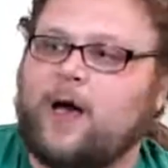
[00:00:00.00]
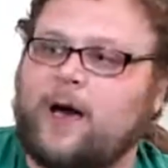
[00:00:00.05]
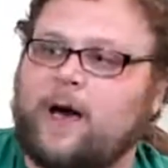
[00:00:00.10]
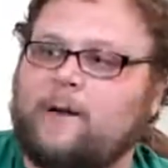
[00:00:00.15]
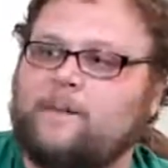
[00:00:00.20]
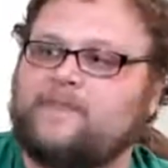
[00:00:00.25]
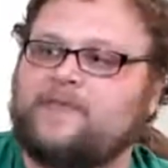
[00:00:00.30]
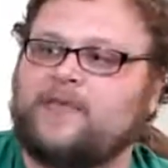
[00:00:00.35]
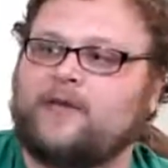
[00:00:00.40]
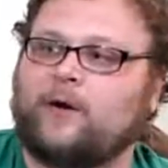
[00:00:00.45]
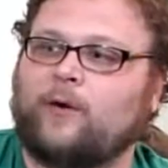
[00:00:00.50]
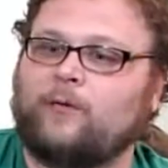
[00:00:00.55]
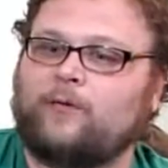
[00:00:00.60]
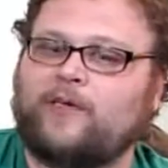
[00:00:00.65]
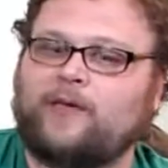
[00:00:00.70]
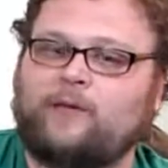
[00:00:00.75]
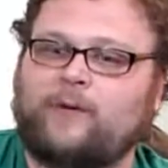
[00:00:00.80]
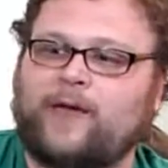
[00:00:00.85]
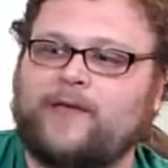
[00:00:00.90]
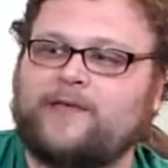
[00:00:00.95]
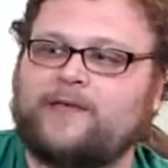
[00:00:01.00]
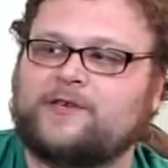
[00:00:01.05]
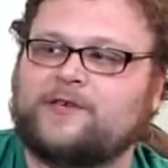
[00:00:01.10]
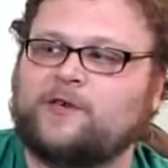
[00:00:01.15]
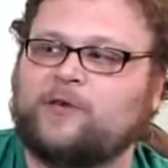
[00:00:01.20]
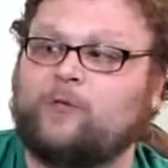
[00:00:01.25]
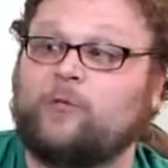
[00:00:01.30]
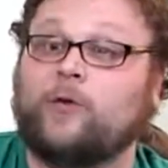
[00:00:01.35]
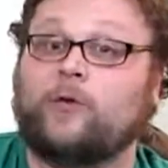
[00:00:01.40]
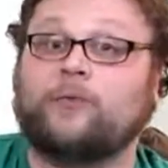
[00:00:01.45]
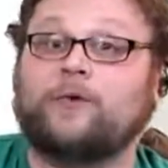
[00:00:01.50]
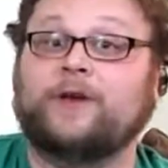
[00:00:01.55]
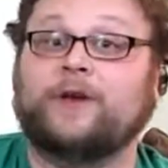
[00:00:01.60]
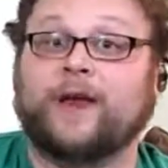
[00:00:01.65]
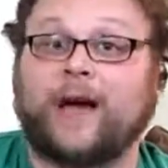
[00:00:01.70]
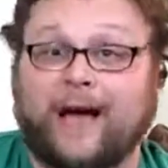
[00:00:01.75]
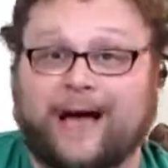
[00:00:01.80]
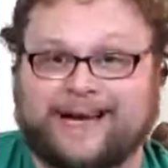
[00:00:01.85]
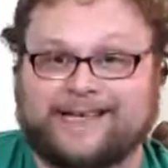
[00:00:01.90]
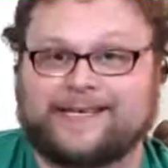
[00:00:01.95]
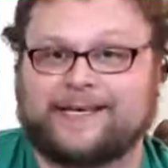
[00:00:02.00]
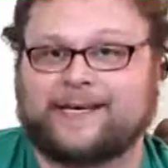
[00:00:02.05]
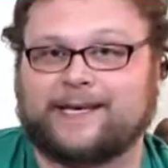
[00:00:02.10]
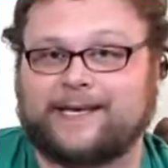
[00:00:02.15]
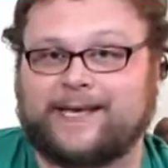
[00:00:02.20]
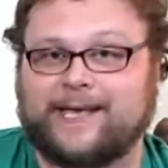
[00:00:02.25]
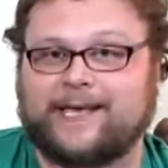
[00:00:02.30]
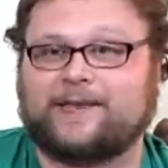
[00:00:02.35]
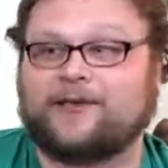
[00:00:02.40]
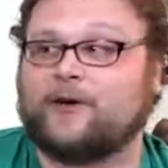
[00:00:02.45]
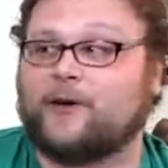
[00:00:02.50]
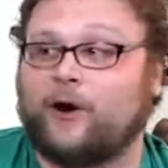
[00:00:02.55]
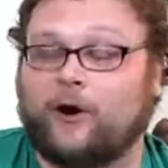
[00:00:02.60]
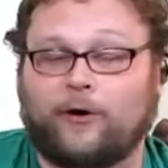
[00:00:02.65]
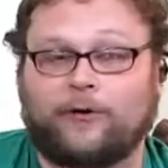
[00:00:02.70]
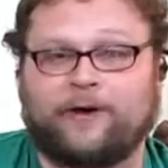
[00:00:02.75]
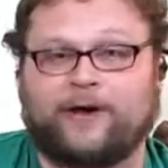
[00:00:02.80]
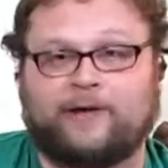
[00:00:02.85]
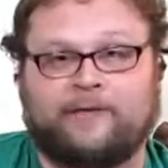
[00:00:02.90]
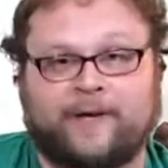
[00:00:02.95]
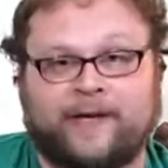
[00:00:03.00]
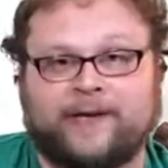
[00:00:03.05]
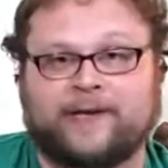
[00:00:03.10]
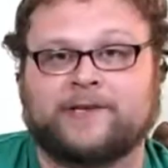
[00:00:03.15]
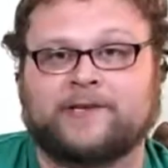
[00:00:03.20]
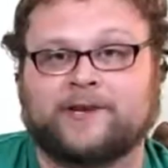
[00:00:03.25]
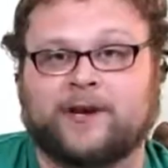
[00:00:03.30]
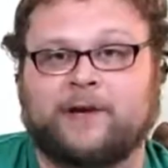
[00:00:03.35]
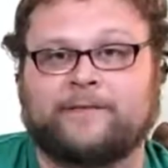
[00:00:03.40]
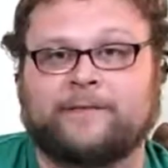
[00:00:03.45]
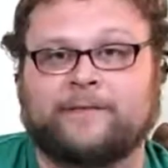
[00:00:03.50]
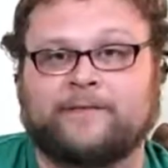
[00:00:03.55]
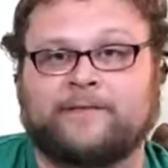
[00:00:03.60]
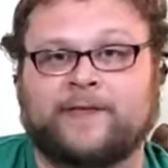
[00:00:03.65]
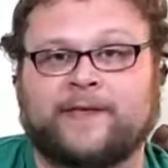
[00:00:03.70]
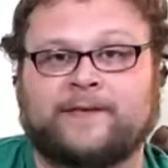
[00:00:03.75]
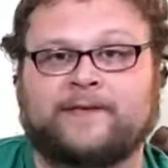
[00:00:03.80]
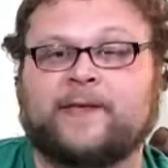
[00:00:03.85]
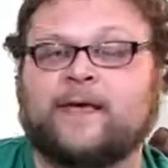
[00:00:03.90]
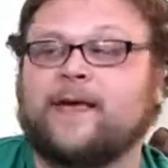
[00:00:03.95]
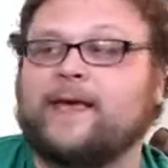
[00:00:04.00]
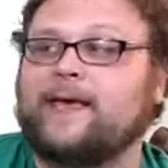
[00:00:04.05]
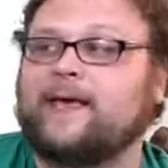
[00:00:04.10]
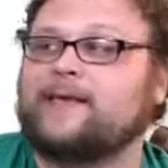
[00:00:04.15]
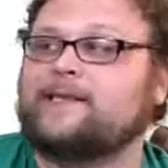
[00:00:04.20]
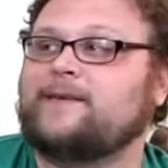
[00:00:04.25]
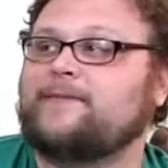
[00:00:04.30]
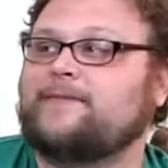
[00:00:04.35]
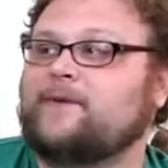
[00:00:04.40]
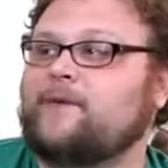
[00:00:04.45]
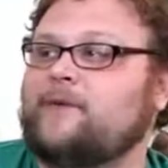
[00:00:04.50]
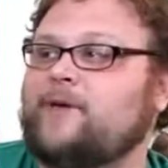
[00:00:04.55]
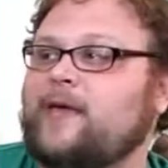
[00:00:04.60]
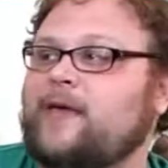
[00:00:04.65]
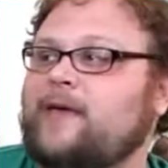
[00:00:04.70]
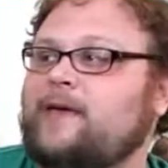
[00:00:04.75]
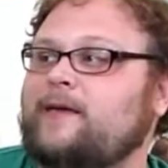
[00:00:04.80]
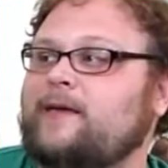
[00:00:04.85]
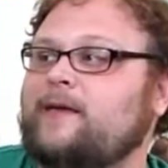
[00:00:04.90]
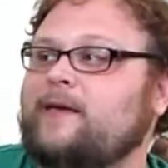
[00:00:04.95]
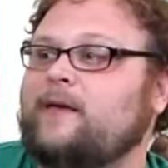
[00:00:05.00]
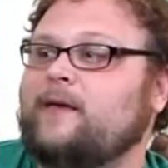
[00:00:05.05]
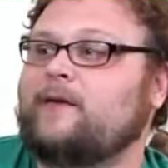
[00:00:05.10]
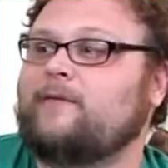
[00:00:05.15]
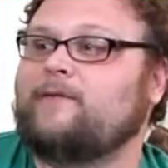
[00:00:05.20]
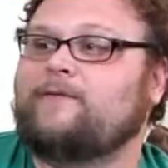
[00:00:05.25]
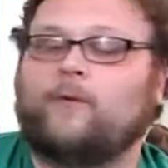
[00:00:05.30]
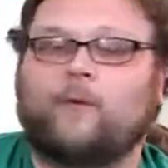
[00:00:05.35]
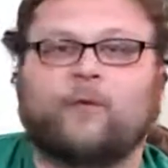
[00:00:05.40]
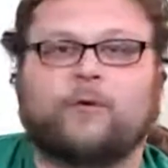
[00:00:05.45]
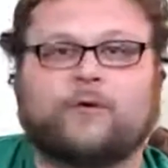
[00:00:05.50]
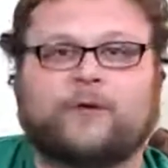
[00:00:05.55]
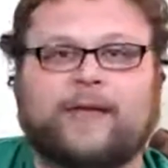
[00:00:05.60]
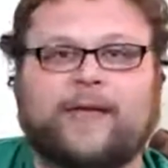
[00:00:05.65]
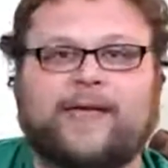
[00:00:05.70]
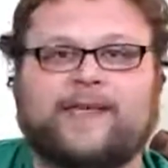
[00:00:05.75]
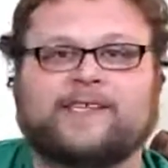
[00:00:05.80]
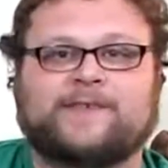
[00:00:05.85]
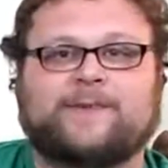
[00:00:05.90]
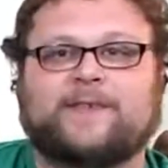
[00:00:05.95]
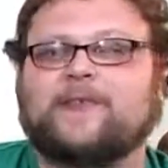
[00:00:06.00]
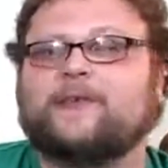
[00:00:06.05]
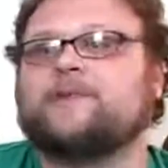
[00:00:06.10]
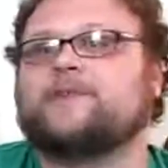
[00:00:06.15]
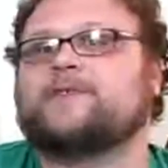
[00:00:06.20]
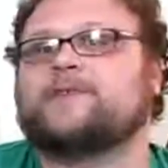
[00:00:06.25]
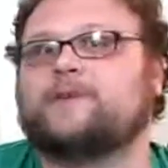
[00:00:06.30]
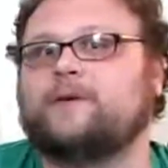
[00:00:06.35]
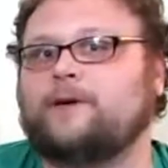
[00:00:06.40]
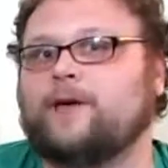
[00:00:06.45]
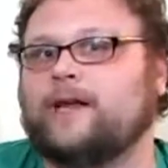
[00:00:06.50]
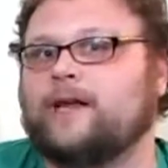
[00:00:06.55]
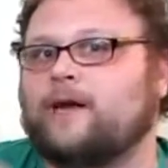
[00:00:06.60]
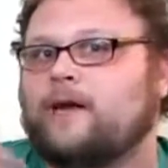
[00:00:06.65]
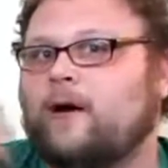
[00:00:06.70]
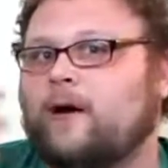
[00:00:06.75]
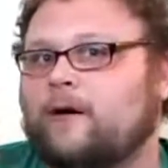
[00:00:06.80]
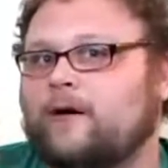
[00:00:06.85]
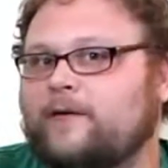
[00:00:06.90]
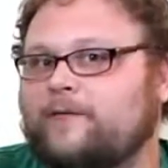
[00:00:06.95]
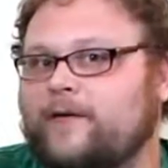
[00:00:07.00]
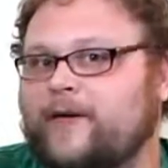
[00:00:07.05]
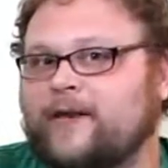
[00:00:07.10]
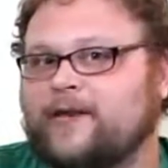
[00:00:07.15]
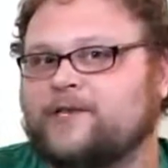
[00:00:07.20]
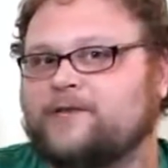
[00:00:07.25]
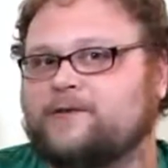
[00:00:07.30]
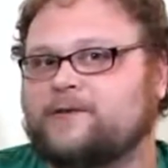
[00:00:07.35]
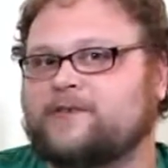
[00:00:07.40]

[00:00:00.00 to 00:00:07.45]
The only way that you will not get card advantage off of this is if you hit 4 lands, but then you're still getting card advantage.